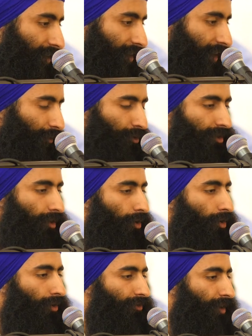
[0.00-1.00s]
And we say,
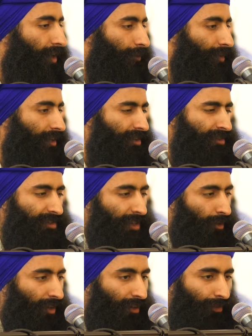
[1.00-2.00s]
oh, vibe, that doesn't
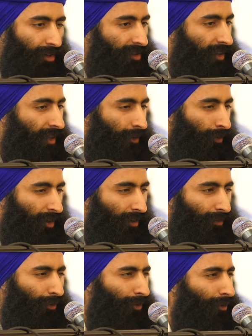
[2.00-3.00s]
sound like a very Sikhi word.
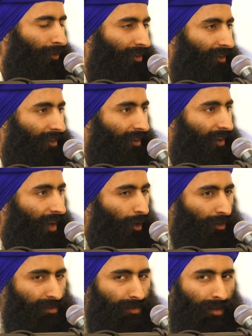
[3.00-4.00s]
Oh, how
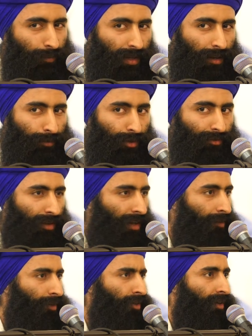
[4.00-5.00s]
can something pick up your
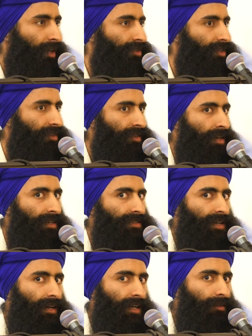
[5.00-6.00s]
vibe? Okay, jitthe
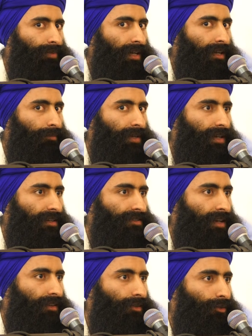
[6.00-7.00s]
jaye behe mera
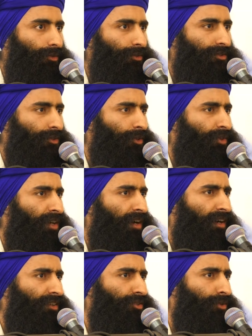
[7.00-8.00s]
Satguru so
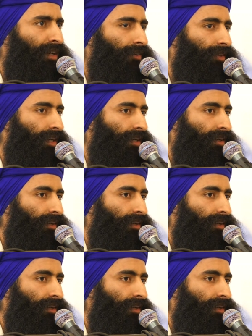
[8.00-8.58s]
than suhava.